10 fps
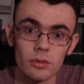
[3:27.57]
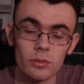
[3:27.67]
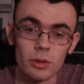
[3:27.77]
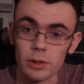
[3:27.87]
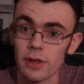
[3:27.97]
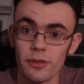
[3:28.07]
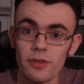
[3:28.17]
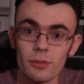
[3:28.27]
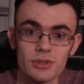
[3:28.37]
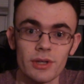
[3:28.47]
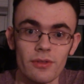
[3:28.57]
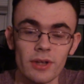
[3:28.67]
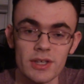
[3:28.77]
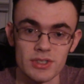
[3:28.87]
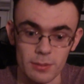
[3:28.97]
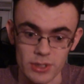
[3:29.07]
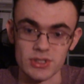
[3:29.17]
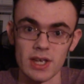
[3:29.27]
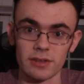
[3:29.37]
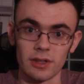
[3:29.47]
I think that was like the last time I
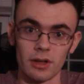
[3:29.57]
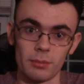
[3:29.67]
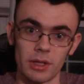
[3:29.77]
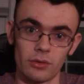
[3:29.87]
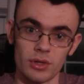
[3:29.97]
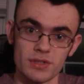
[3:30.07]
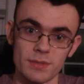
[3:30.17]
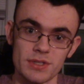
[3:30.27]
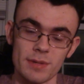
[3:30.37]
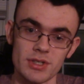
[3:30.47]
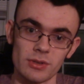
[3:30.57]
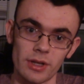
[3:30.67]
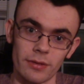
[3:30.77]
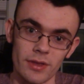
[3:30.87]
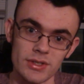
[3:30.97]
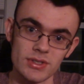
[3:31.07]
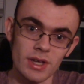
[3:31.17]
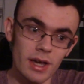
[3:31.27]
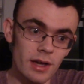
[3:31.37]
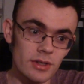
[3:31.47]
sat down and made a Christmas special like this.
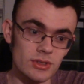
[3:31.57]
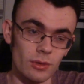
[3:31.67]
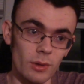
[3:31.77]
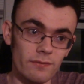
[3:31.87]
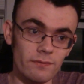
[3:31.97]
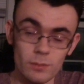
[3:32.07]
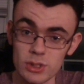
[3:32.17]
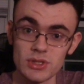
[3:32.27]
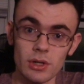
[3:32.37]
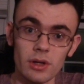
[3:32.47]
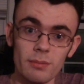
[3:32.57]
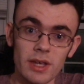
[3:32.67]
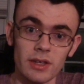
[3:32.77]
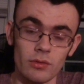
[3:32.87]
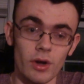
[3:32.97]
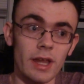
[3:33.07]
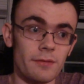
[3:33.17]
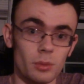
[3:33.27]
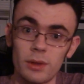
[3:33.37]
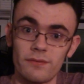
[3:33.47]
So we started making it right
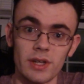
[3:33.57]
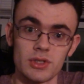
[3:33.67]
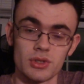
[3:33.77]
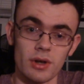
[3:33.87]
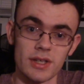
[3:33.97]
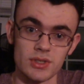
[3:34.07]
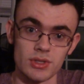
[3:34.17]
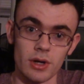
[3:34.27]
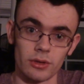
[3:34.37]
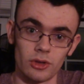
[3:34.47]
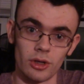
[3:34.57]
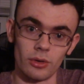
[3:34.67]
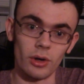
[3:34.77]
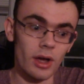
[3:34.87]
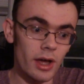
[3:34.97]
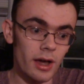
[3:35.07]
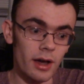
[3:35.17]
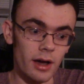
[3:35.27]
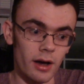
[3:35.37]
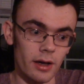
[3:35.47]
after we finished Jurassic Shark 2,
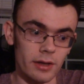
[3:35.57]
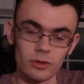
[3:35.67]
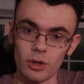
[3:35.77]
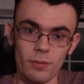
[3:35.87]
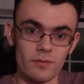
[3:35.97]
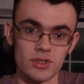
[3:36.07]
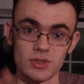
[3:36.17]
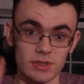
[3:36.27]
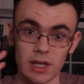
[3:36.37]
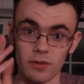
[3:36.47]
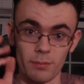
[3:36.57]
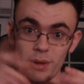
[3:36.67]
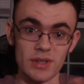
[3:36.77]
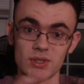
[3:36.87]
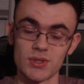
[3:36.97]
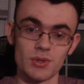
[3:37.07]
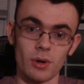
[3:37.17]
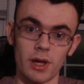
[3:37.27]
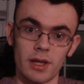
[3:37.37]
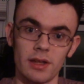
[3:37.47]
in terms of just getting the basic
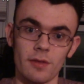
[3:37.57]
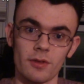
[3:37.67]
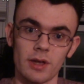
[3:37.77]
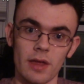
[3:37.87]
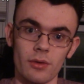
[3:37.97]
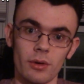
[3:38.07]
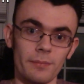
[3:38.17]
story ideas together.